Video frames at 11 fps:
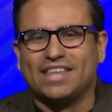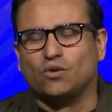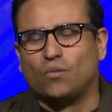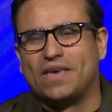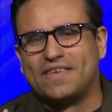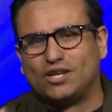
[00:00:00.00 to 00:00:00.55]
And
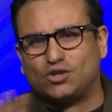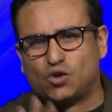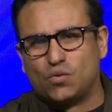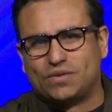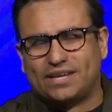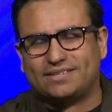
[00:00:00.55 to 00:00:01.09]
the way they
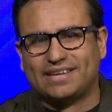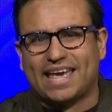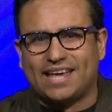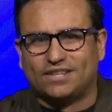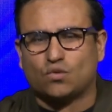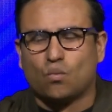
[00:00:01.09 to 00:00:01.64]
do this
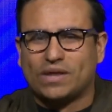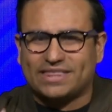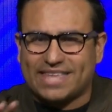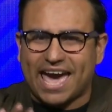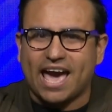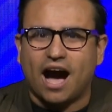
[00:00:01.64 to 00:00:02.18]
is
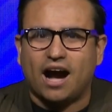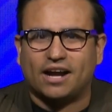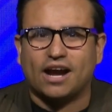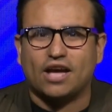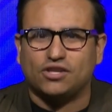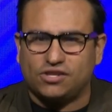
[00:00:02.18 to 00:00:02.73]
when they
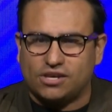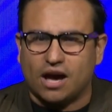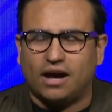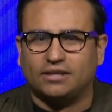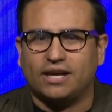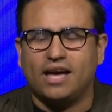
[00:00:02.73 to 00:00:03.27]
are
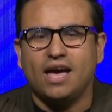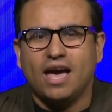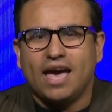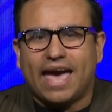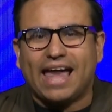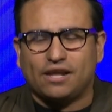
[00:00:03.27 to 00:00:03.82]
young
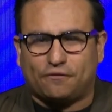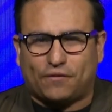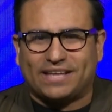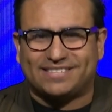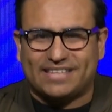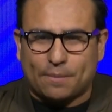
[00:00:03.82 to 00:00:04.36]

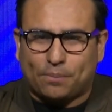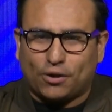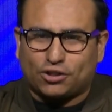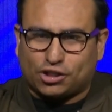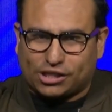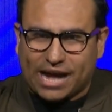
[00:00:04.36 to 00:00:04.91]
elephants, they
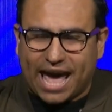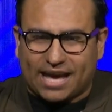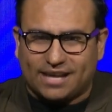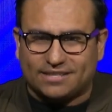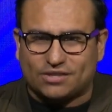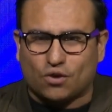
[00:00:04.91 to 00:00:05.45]
put
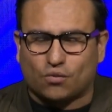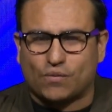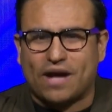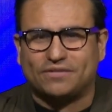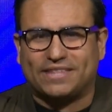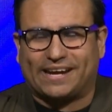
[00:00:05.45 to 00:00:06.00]
chains
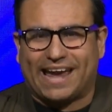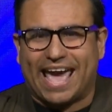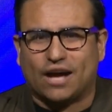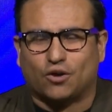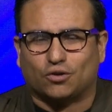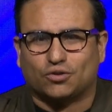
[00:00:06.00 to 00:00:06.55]
around their
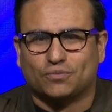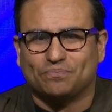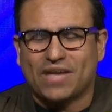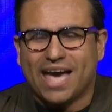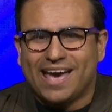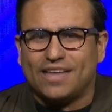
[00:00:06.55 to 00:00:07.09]
ankles.
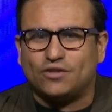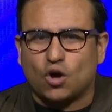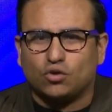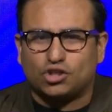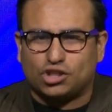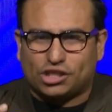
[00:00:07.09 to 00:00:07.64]
And
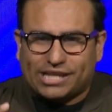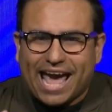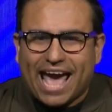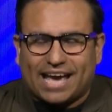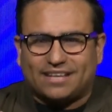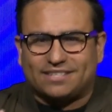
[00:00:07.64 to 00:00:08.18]
those
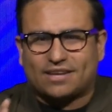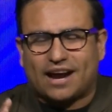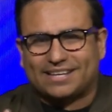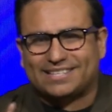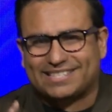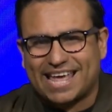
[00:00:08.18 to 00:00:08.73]
chains
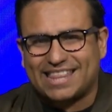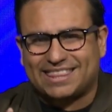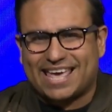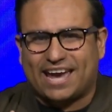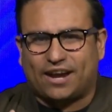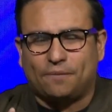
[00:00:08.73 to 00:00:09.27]
are
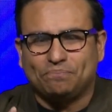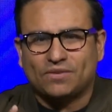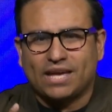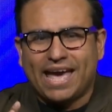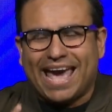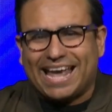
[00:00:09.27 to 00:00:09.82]
set there
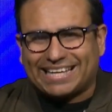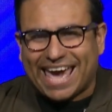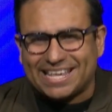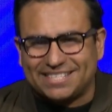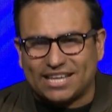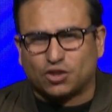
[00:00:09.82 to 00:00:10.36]
in
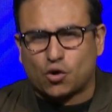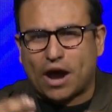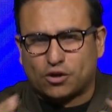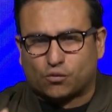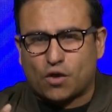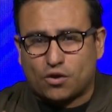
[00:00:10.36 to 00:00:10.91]
case they
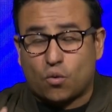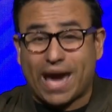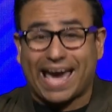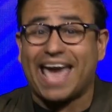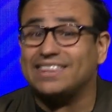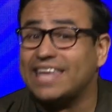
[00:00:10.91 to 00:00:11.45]
try to run
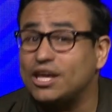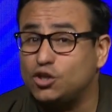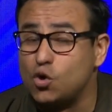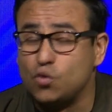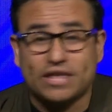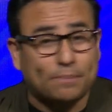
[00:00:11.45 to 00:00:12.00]
away, and they
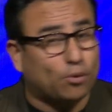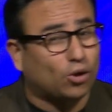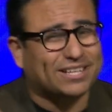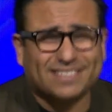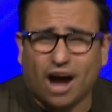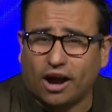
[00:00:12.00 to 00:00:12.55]
do. They
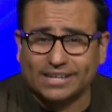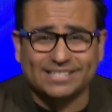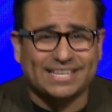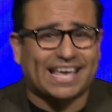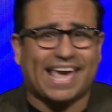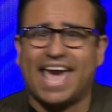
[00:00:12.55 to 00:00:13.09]
pull as hard
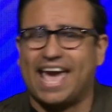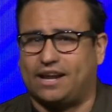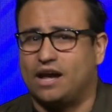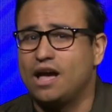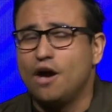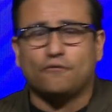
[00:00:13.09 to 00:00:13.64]
as they
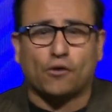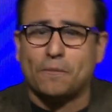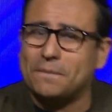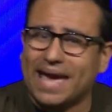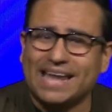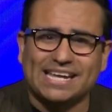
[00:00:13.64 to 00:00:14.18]
can for
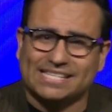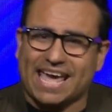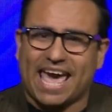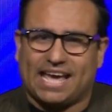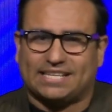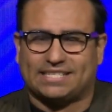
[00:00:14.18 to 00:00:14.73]
many
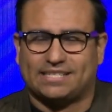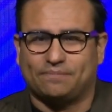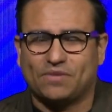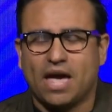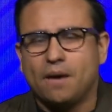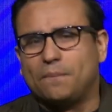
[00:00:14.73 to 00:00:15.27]
days.
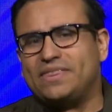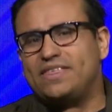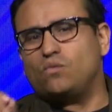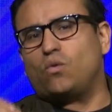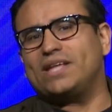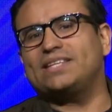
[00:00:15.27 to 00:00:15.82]
But
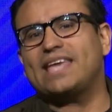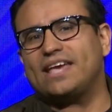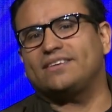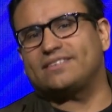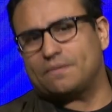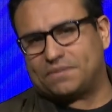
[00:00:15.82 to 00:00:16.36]
then one
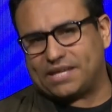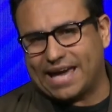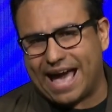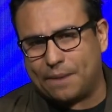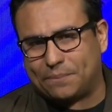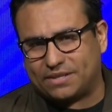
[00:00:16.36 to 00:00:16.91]
day something
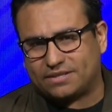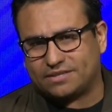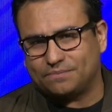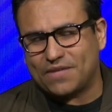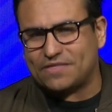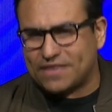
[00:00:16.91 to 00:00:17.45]

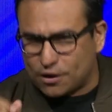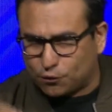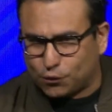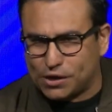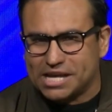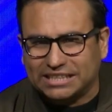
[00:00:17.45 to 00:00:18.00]
happens. They
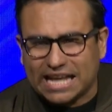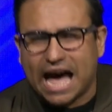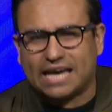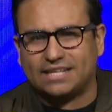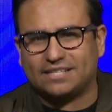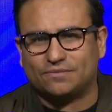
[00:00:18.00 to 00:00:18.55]

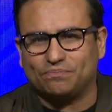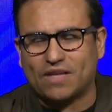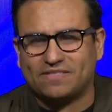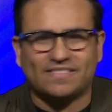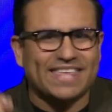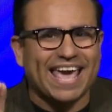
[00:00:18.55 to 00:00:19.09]
realize
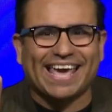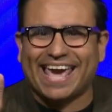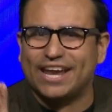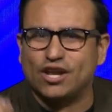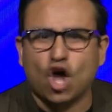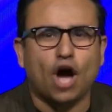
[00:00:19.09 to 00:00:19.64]
that they
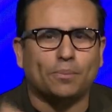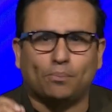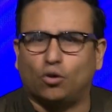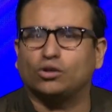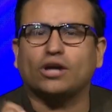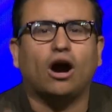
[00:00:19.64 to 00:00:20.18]

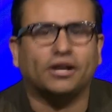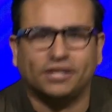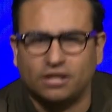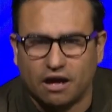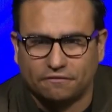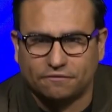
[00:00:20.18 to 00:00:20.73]
cannot pull hard
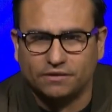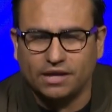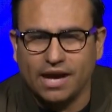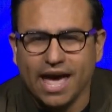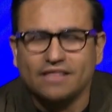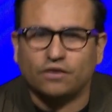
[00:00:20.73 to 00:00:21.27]
enough.
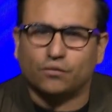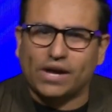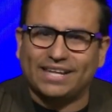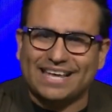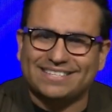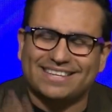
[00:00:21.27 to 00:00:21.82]
They
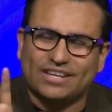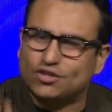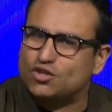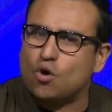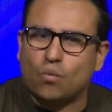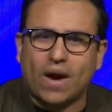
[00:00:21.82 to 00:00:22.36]
realize that
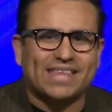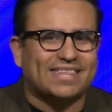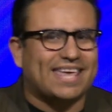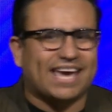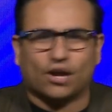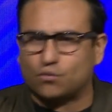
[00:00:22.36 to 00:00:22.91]
there's no way
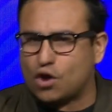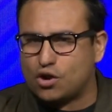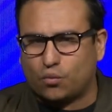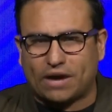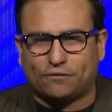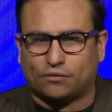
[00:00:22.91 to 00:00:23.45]
that they can run
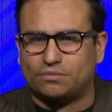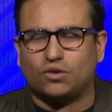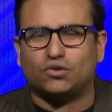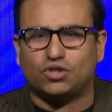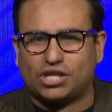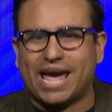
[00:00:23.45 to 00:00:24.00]
away from
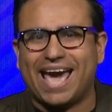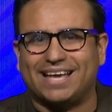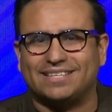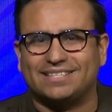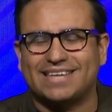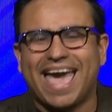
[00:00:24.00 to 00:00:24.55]
those
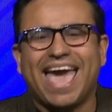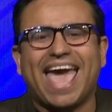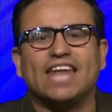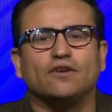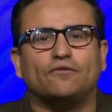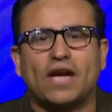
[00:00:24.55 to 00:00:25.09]
chains,
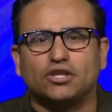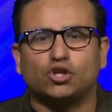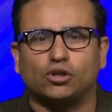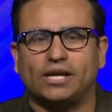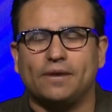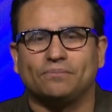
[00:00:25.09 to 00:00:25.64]
and
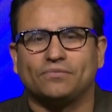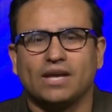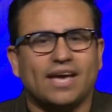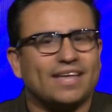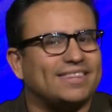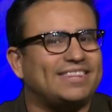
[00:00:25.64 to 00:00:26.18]
eventually
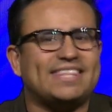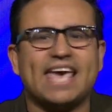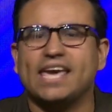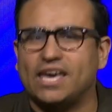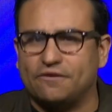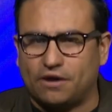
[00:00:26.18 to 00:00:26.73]

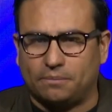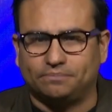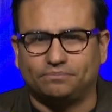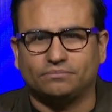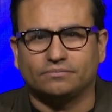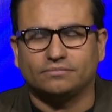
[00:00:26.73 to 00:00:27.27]
they give
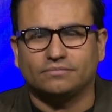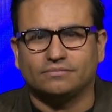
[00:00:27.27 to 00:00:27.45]
up.